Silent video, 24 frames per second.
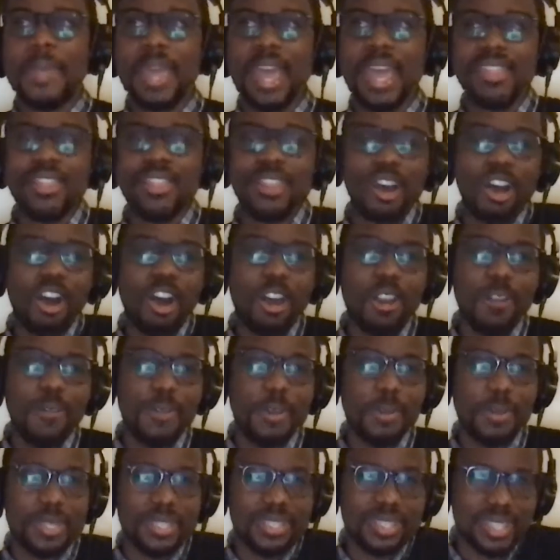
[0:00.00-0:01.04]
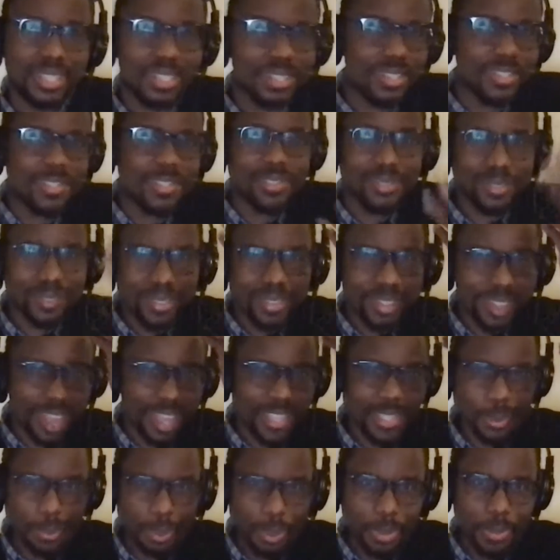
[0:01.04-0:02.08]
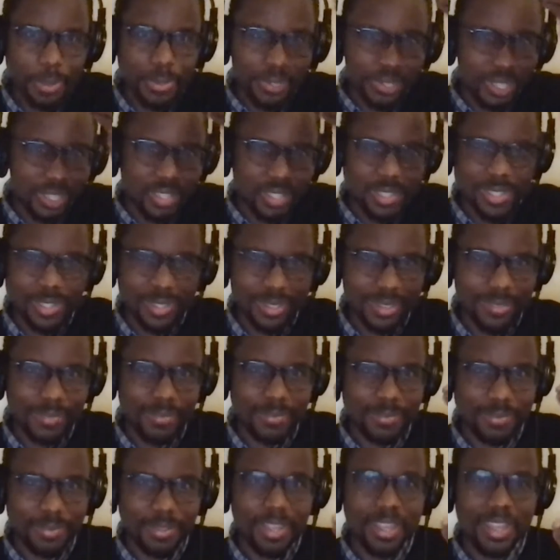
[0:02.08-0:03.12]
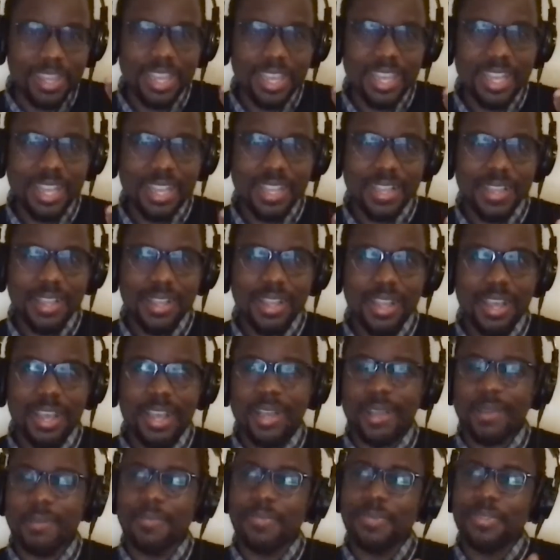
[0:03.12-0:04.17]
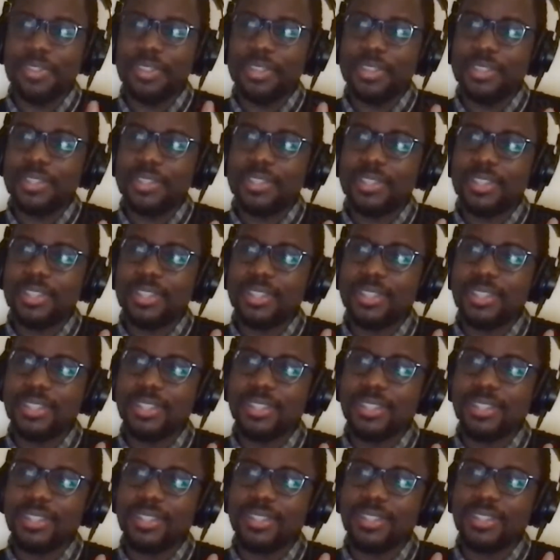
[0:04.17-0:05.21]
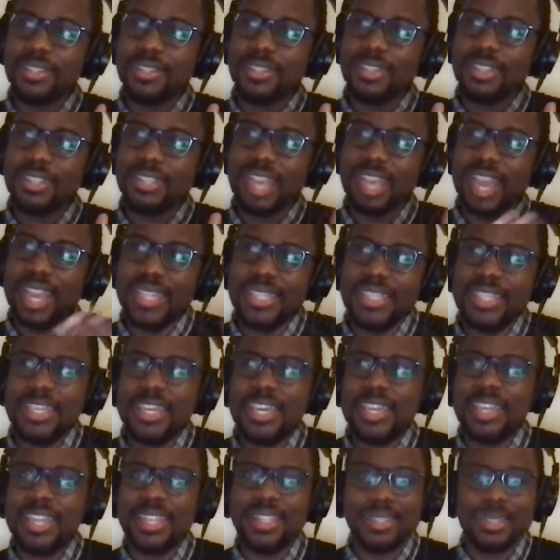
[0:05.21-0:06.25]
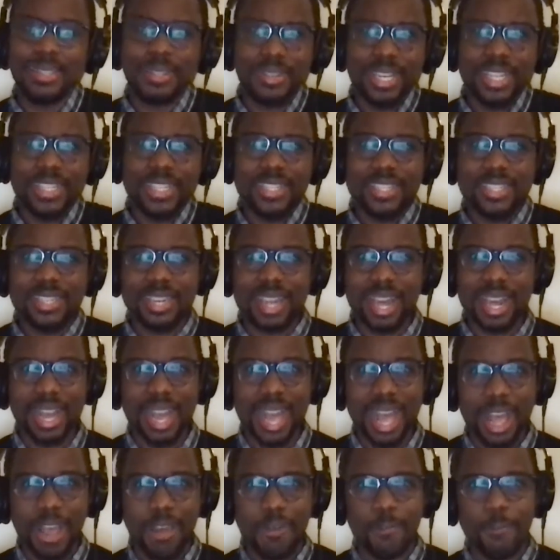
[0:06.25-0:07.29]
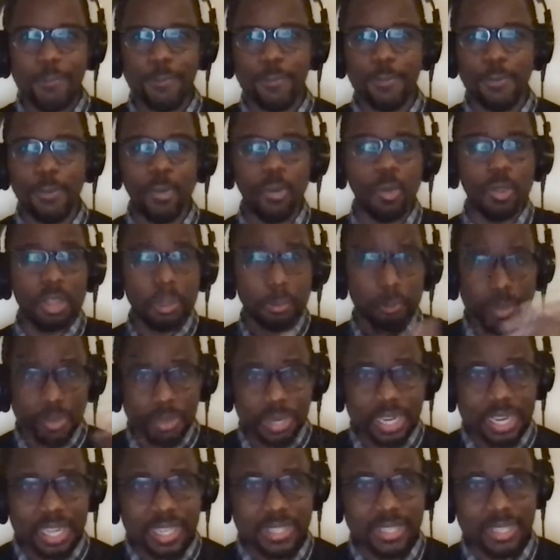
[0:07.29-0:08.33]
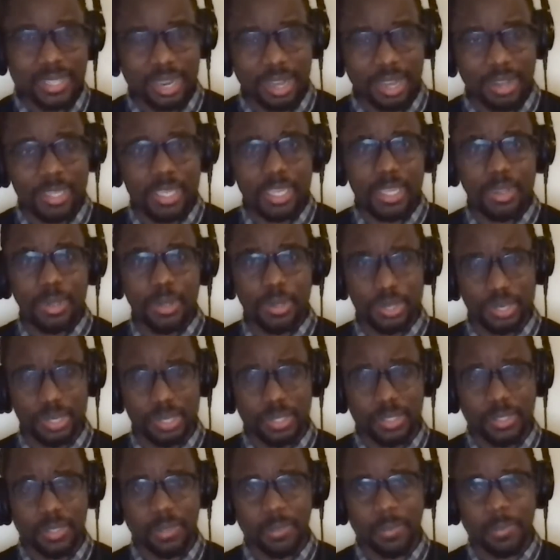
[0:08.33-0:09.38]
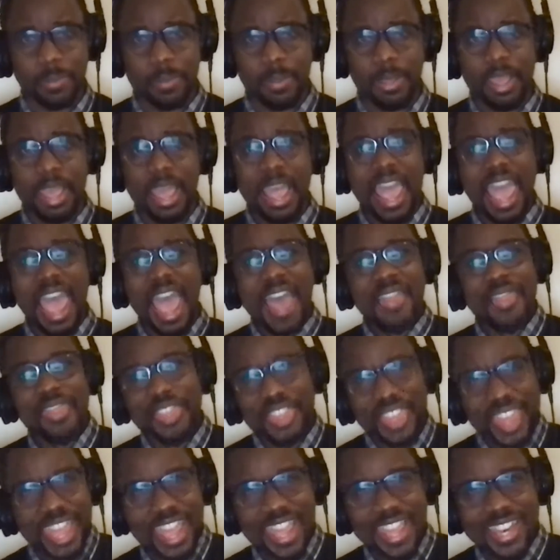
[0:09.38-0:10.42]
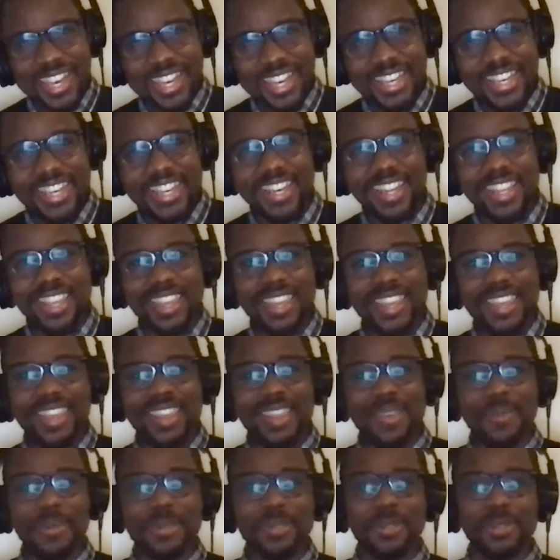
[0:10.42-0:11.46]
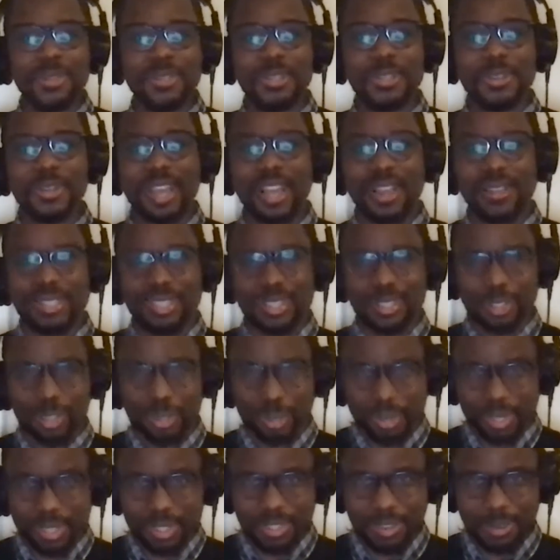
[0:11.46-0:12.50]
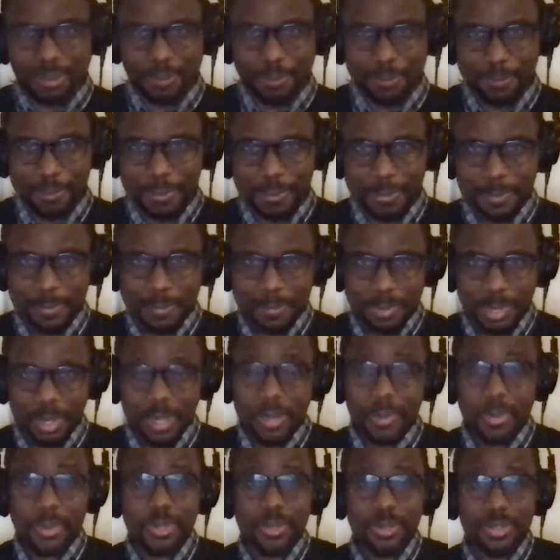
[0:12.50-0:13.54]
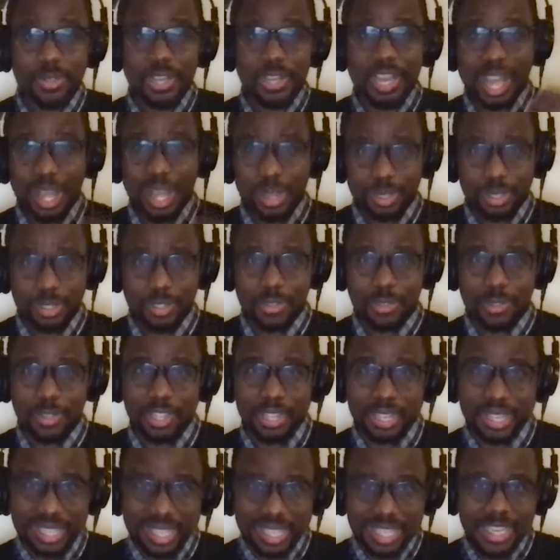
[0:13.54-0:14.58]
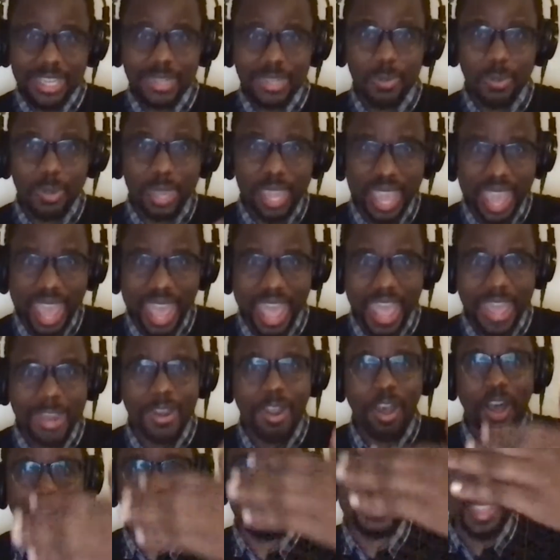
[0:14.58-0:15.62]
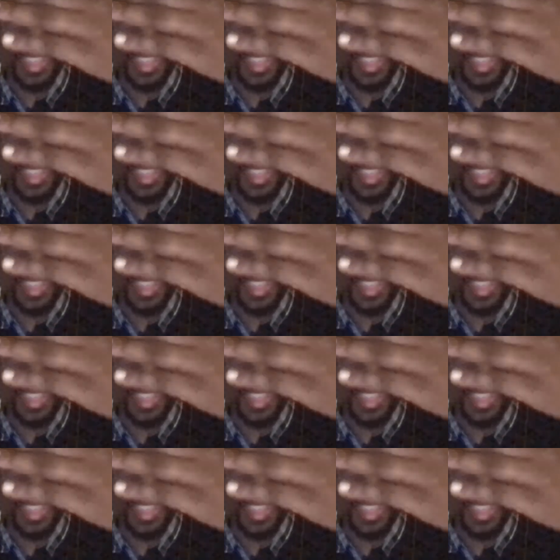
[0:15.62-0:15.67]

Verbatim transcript: at the heart of it was this i suppose this um, this this this idea that really didn't account for all the brilliance in our ecosystem, and then it was also counterintuitive. It was also counter to the need we had of